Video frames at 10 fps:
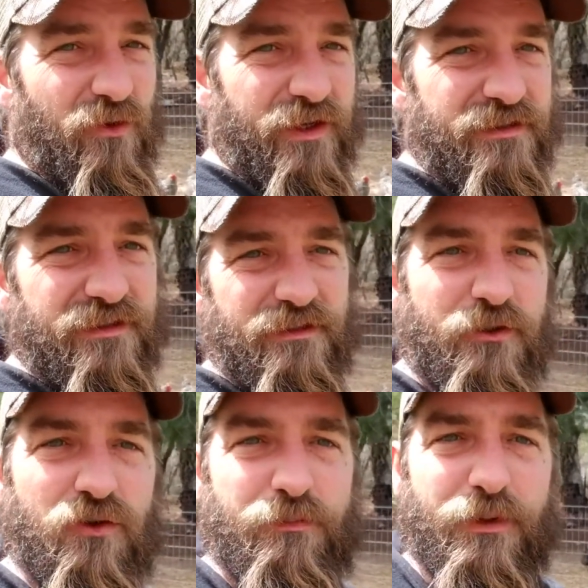into the
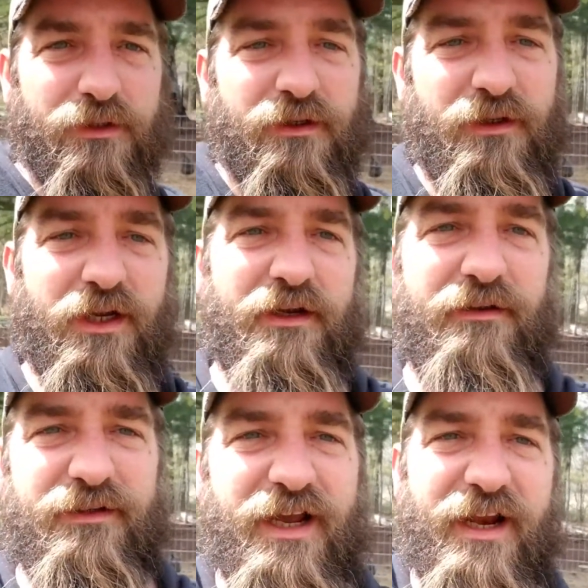coop and
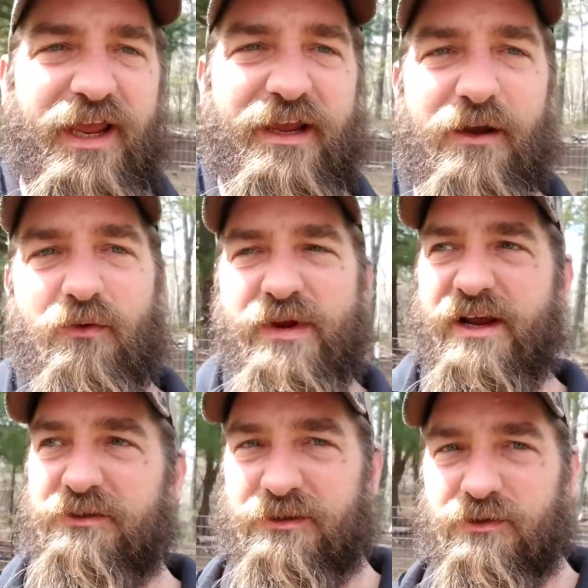kind of hang out. We
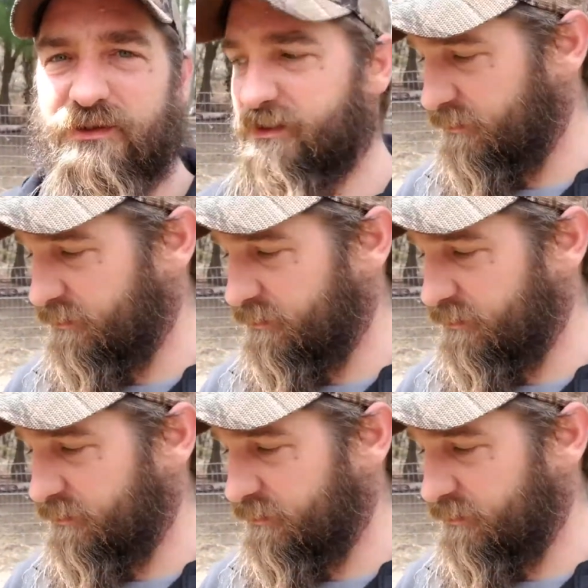actually go in there